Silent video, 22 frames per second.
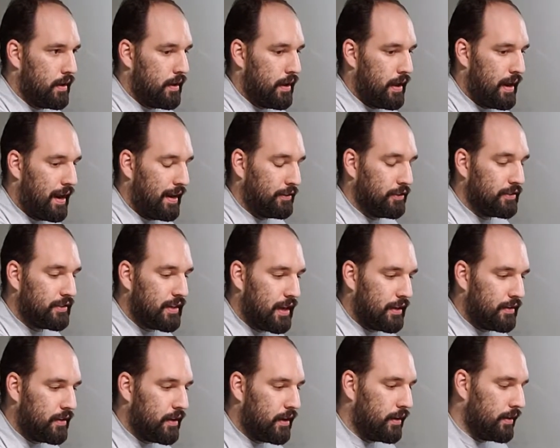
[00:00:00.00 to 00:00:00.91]
and I just
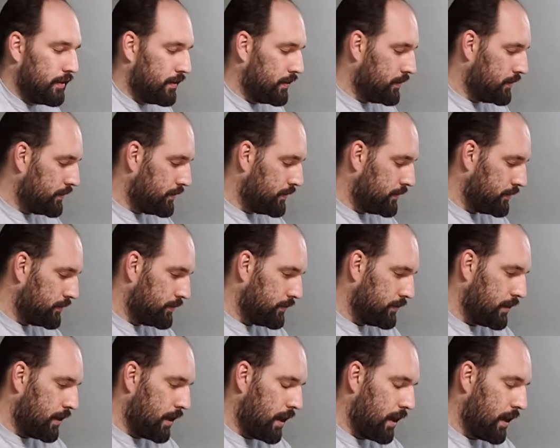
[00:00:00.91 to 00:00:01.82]
got done
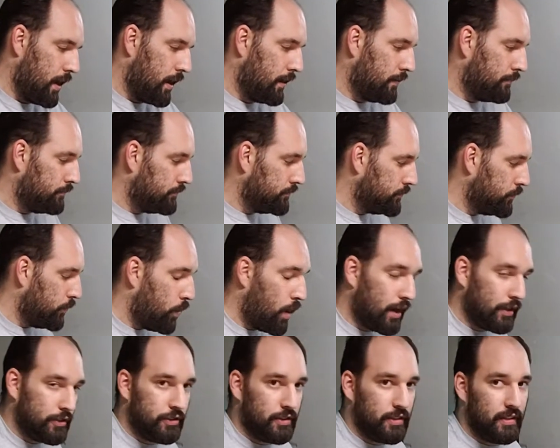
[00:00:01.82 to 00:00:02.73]

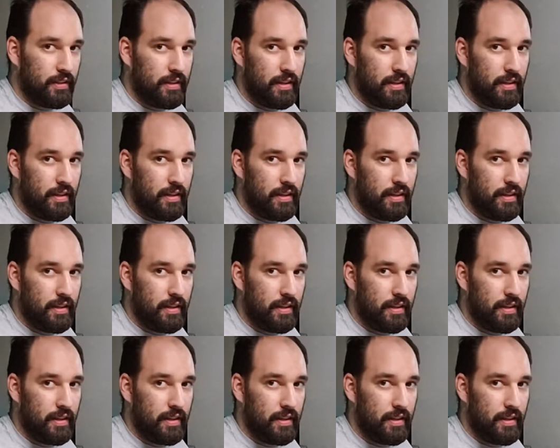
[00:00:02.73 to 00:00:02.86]
watching